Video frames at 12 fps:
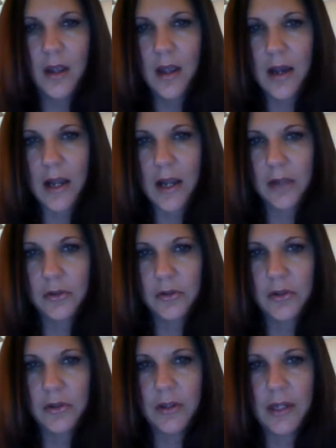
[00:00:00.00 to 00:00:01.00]
I
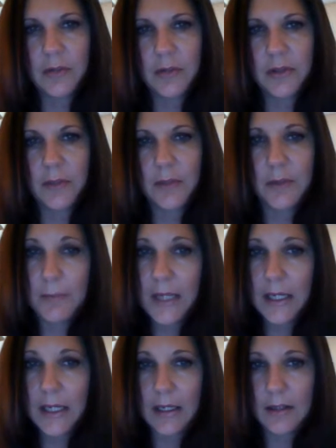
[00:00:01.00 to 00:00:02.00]
understood that it was up to
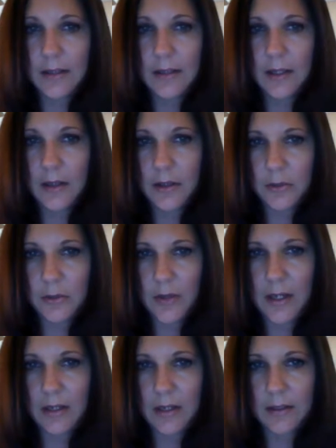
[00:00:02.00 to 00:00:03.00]
me to get the
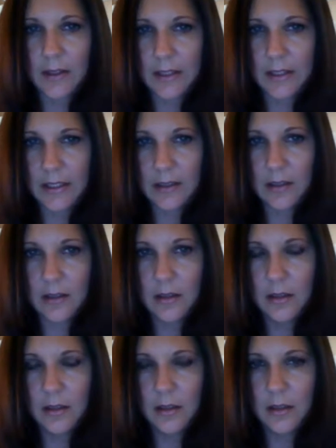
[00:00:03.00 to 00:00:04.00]
training that I needed
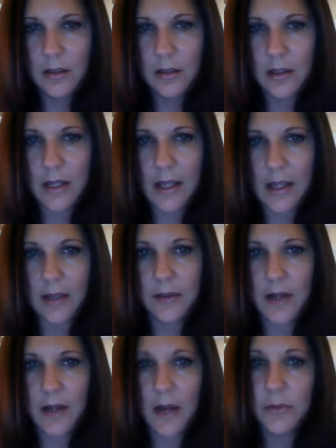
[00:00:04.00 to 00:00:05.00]
and
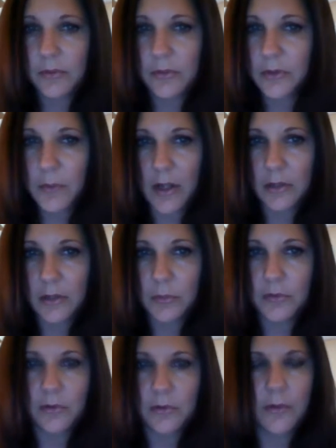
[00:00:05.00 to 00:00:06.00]
that I was
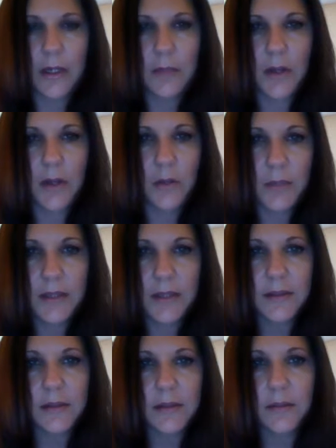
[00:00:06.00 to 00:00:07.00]
responsible for running my own
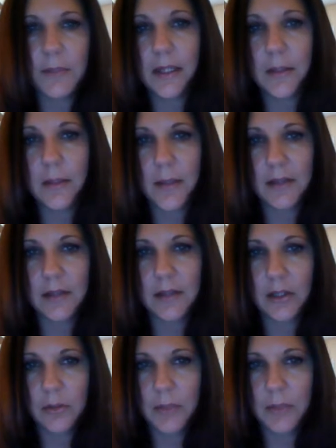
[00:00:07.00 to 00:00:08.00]
business and being the best that I
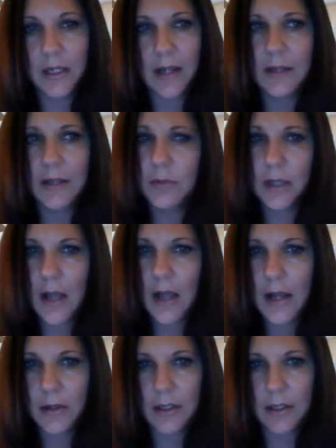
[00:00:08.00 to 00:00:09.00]
could be. I didn't
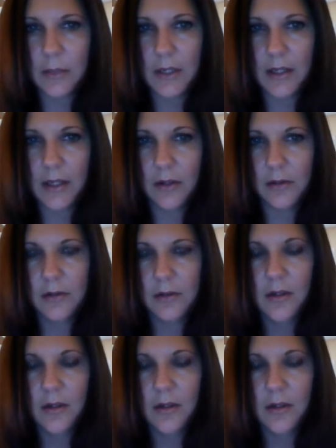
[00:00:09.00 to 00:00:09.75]
rely on anybody else.